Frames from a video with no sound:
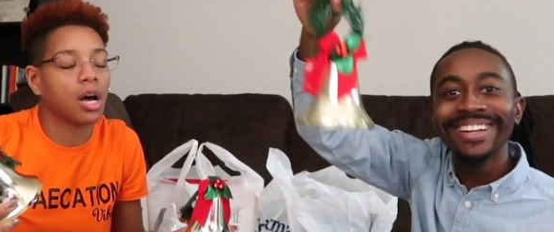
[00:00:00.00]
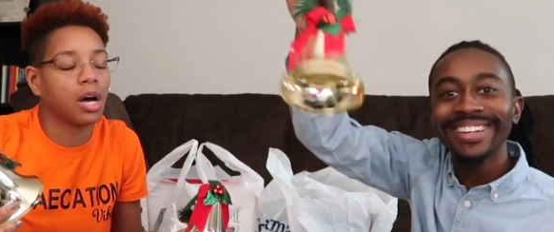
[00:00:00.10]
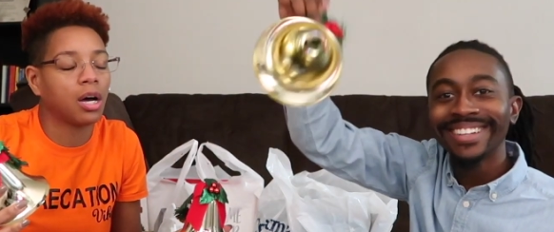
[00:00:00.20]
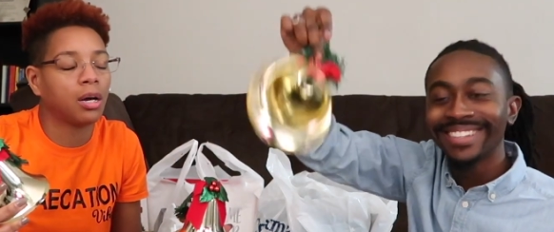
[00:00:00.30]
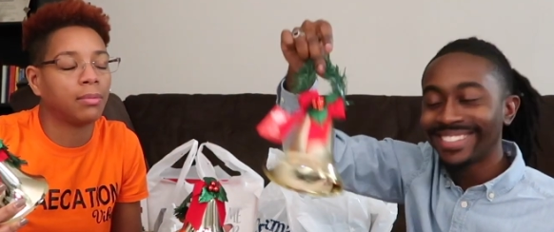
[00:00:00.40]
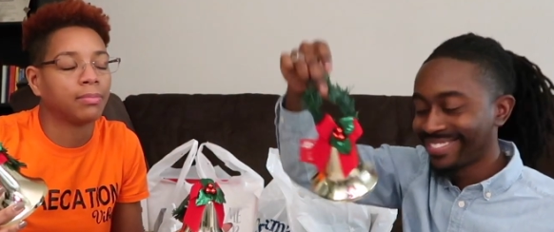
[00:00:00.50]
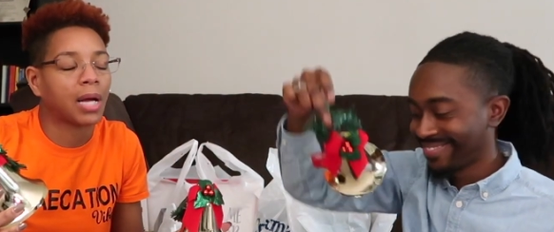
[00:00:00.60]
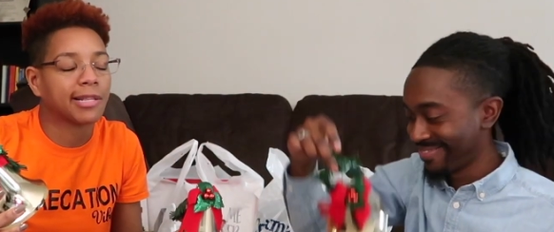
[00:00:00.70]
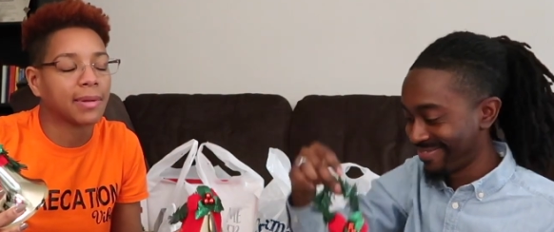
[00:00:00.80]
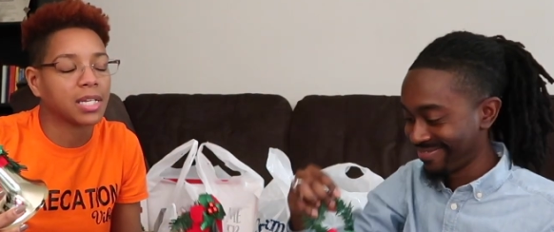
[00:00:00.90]
Speaker 1: um,
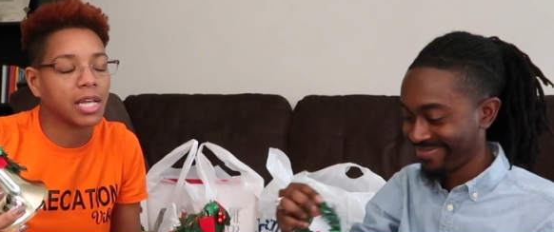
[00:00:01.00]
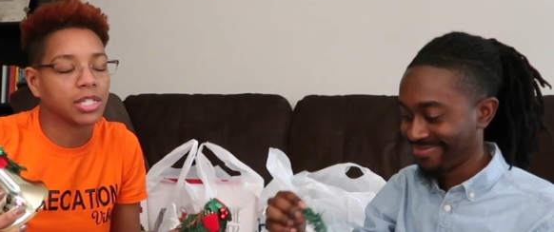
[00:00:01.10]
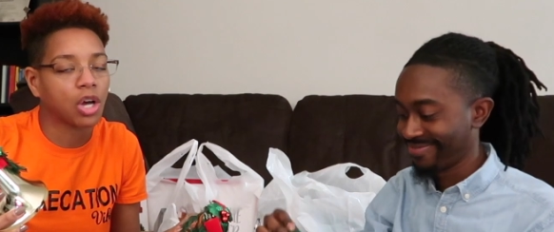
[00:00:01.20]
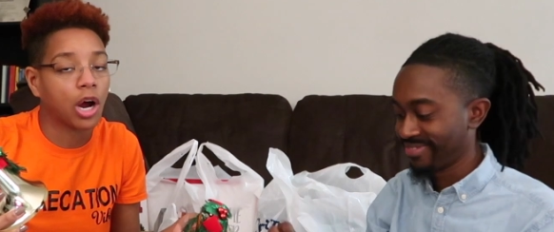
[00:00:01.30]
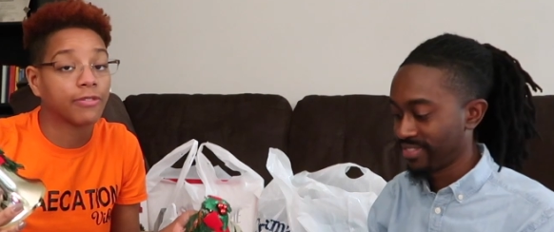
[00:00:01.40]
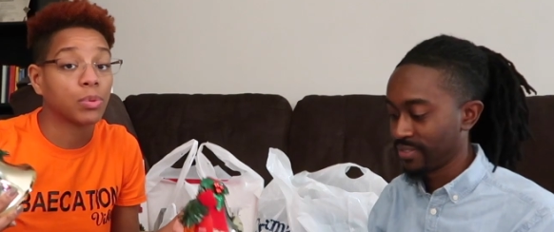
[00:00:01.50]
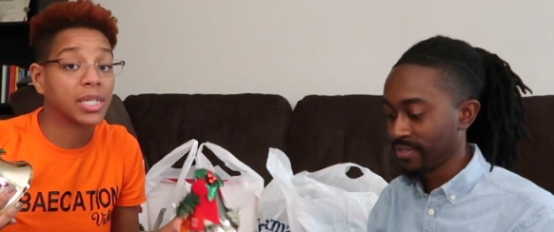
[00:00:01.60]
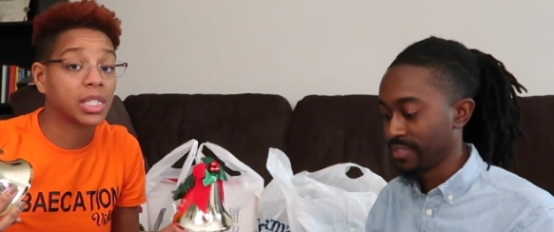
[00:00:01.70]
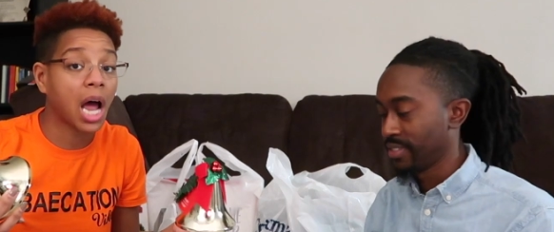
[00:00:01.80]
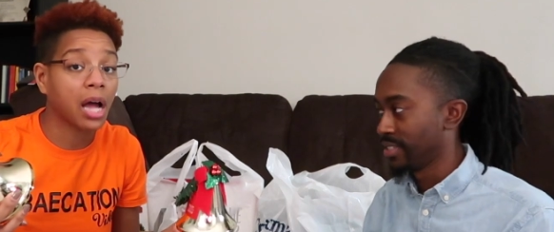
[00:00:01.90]
I was about to say scarf,
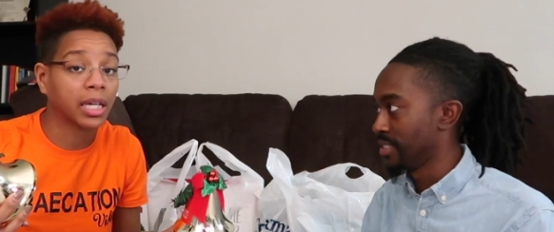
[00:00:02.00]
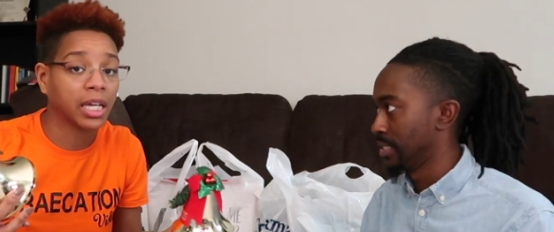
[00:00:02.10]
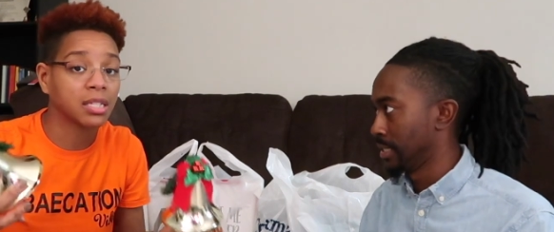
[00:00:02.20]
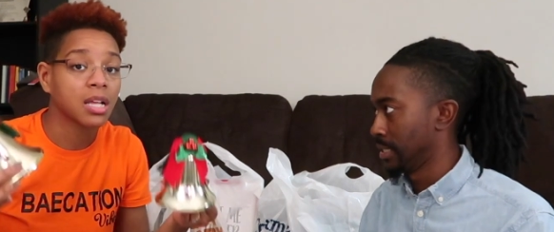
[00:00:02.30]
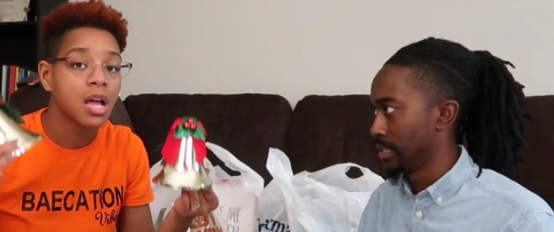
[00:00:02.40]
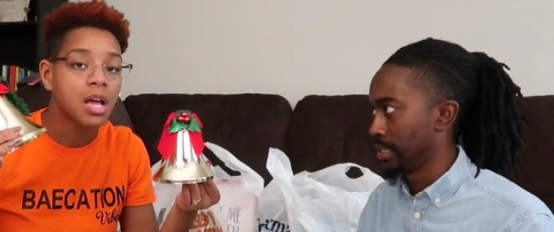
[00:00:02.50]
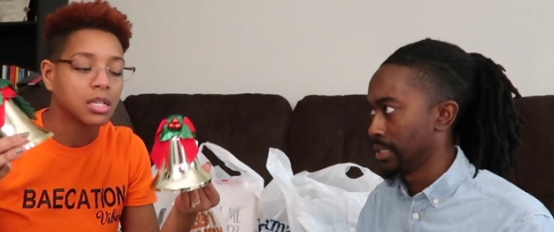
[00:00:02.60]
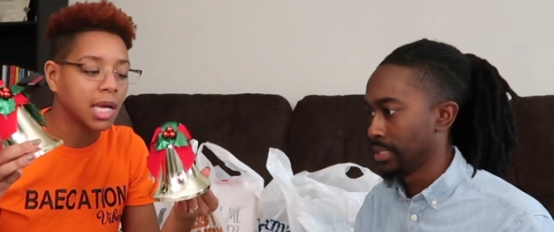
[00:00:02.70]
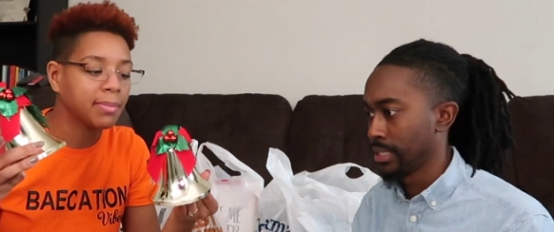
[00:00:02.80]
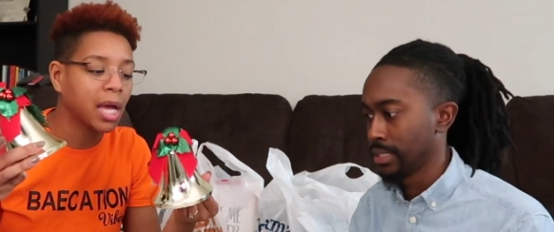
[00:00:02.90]
with stockings.
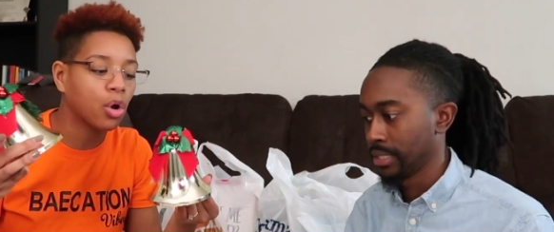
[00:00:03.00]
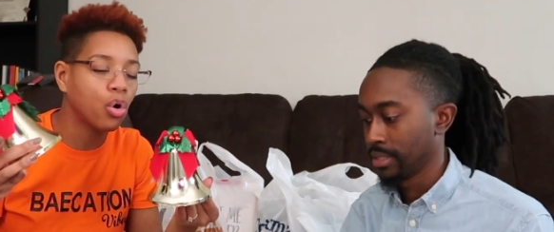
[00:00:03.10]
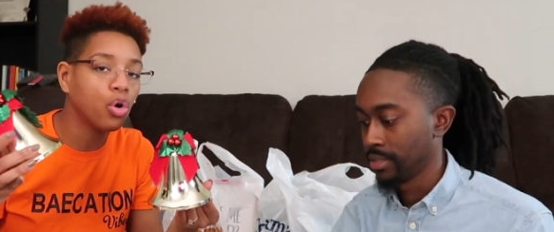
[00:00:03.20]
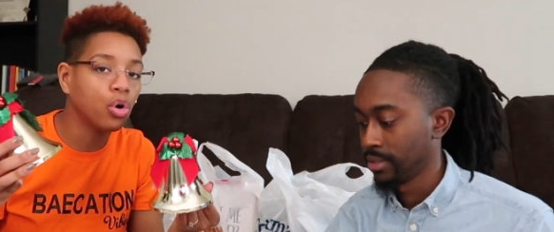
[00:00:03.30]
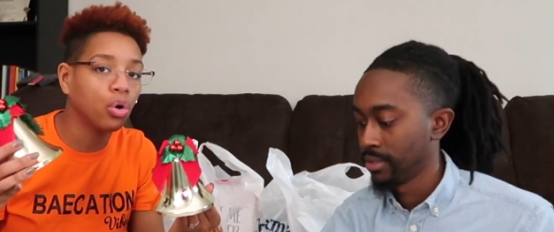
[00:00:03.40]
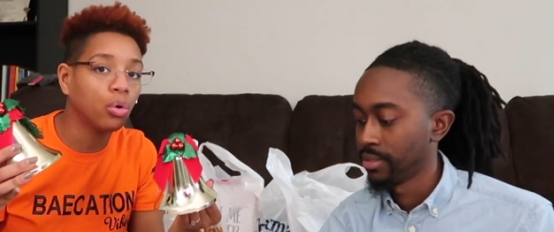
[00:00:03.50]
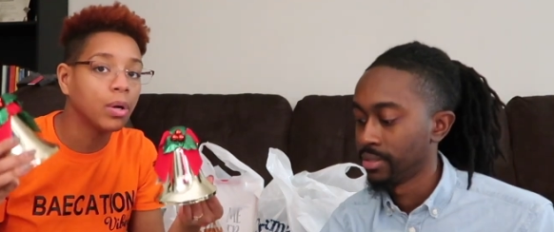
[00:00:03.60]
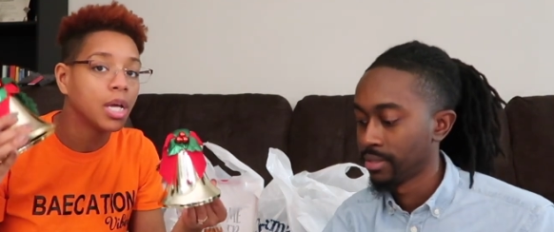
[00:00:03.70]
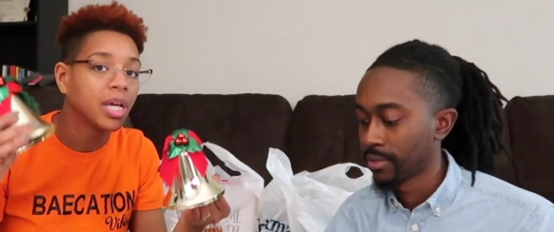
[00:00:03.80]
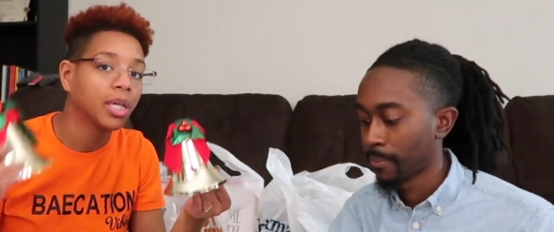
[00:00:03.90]
So I'm like,
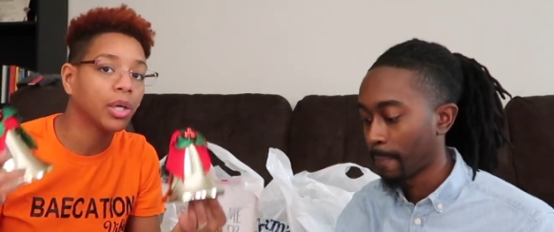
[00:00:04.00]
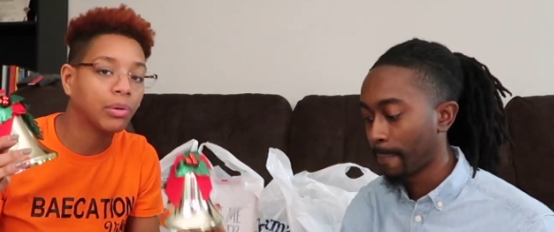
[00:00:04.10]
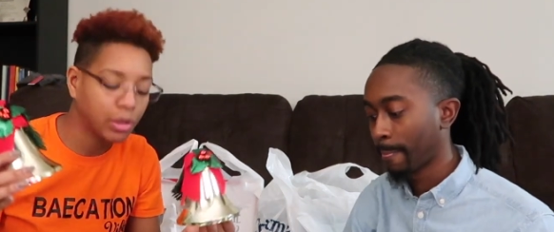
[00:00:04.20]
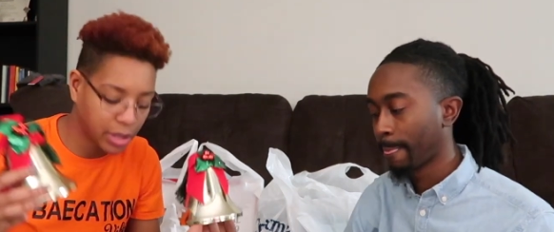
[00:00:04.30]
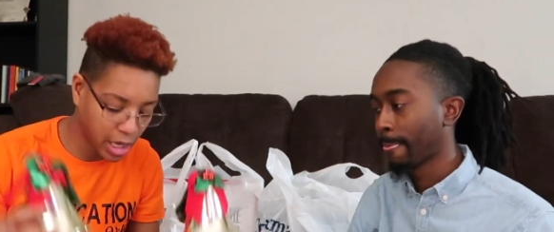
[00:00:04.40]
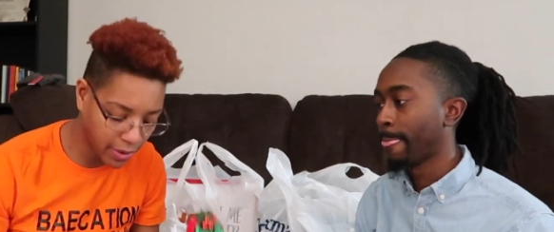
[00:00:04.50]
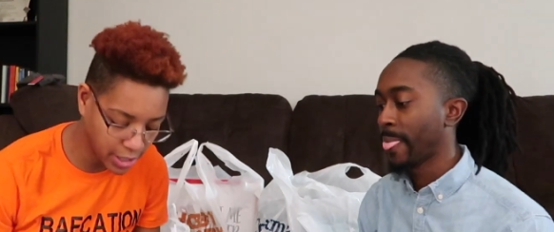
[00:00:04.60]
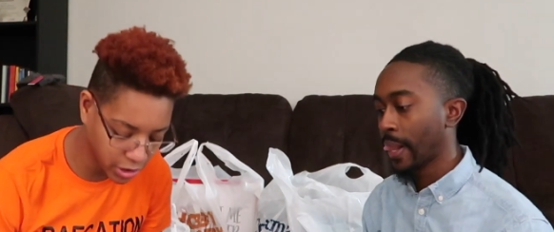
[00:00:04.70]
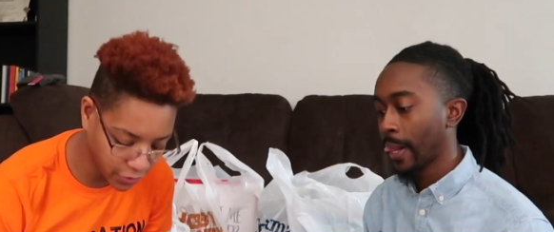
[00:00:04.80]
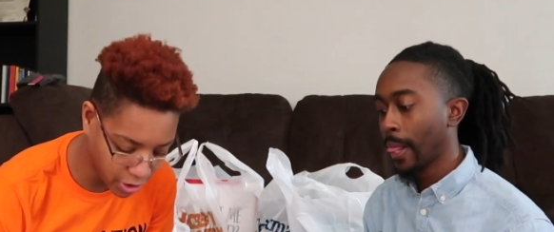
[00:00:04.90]
oh, cute little
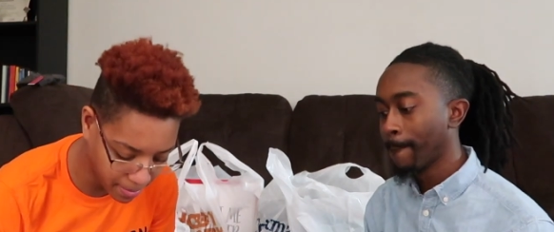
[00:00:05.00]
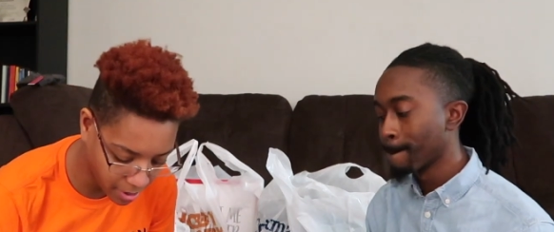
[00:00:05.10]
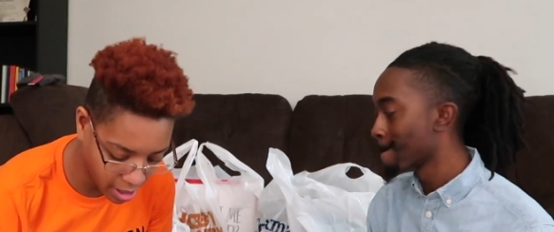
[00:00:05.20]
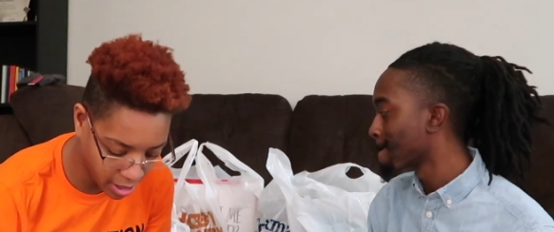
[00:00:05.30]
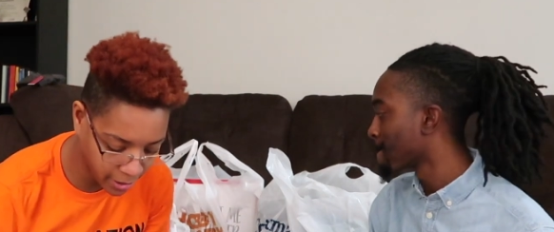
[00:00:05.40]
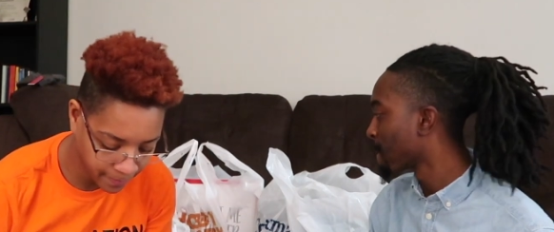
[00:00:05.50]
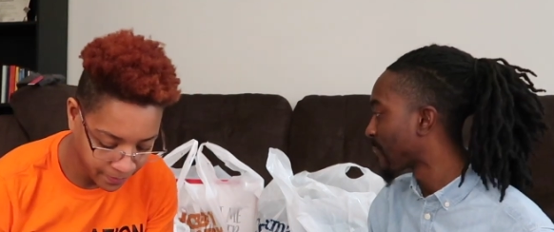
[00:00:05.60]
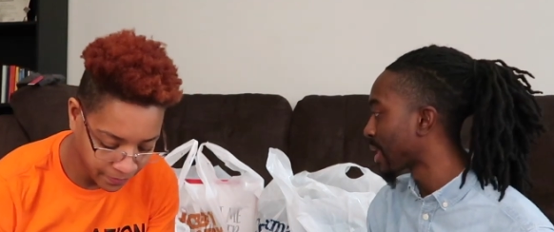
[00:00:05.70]
decorations for the bar.